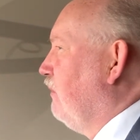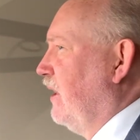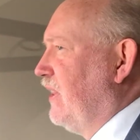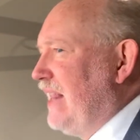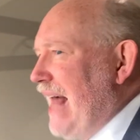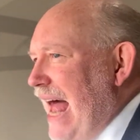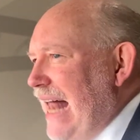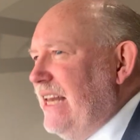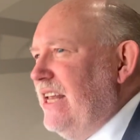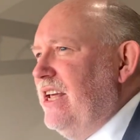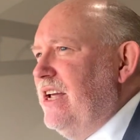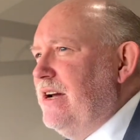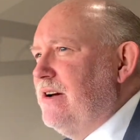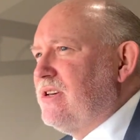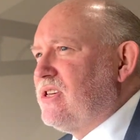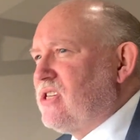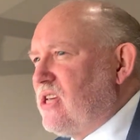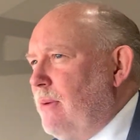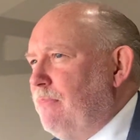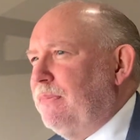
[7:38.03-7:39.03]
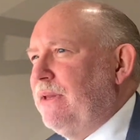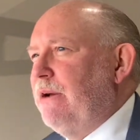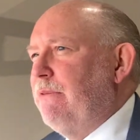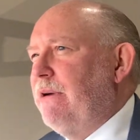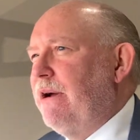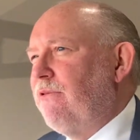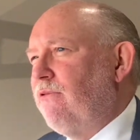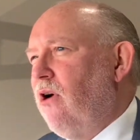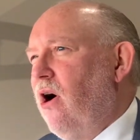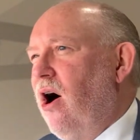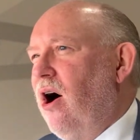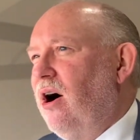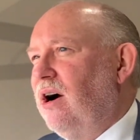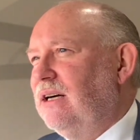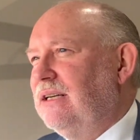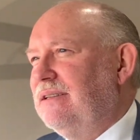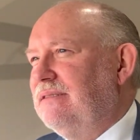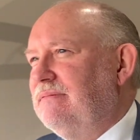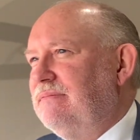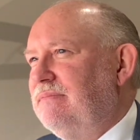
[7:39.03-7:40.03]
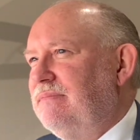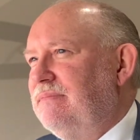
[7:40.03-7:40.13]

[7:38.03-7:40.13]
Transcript: Well, that year, something went wrong.